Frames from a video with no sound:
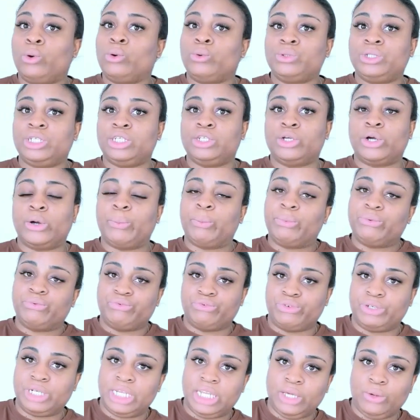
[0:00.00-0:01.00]
holding up
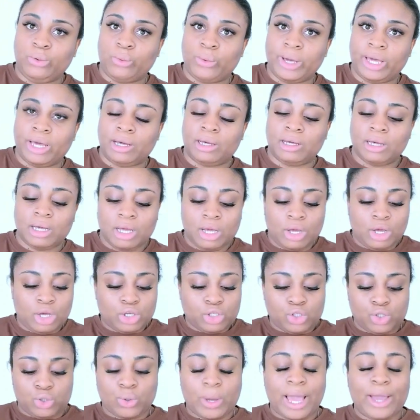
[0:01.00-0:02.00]
really well.
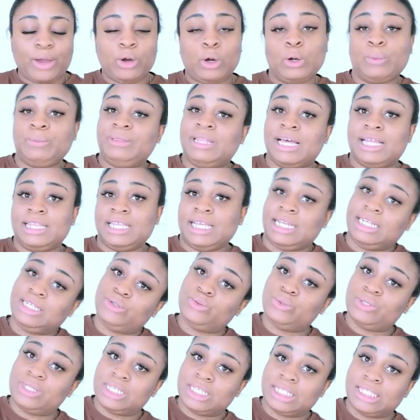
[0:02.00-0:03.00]
So I hope that they
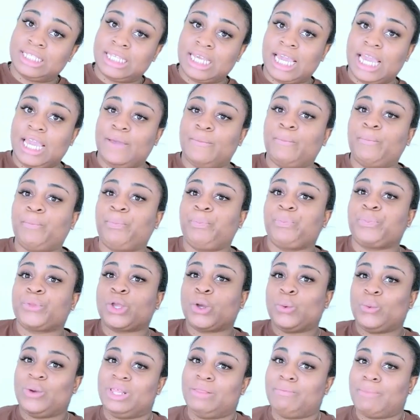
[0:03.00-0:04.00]
do the same
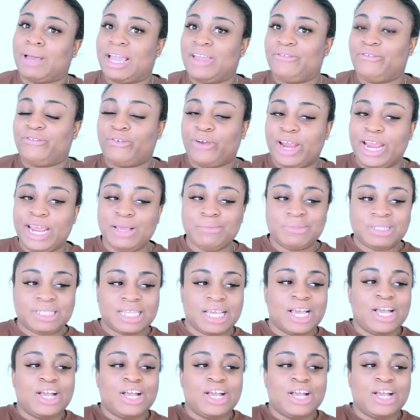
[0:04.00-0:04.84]
with my frames.